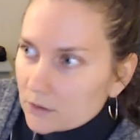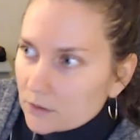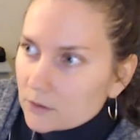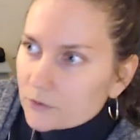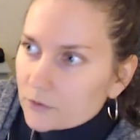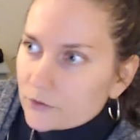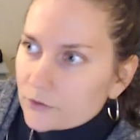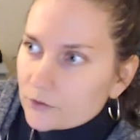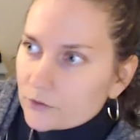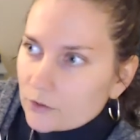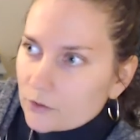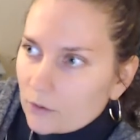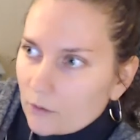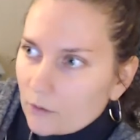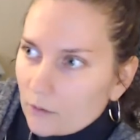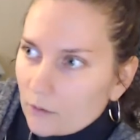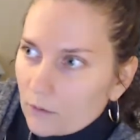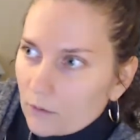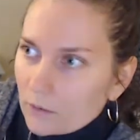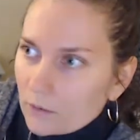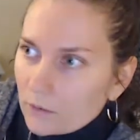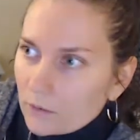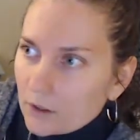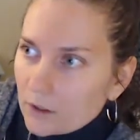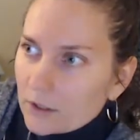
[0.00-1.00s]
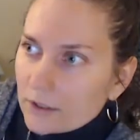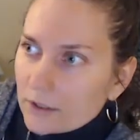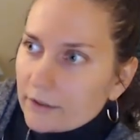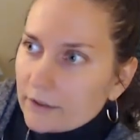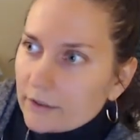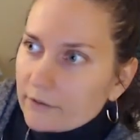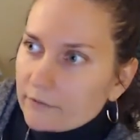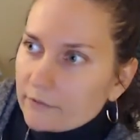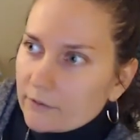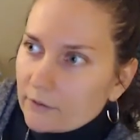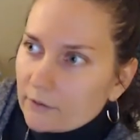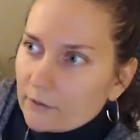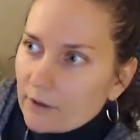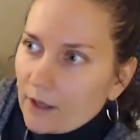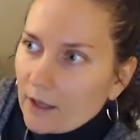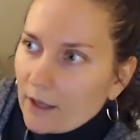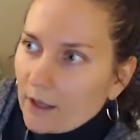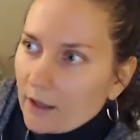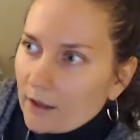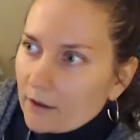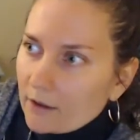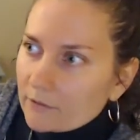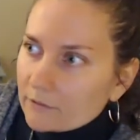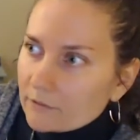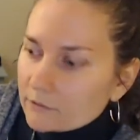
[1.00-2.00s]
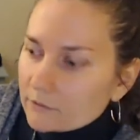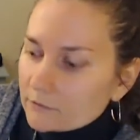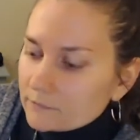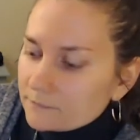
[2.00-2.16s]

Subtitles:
So if you have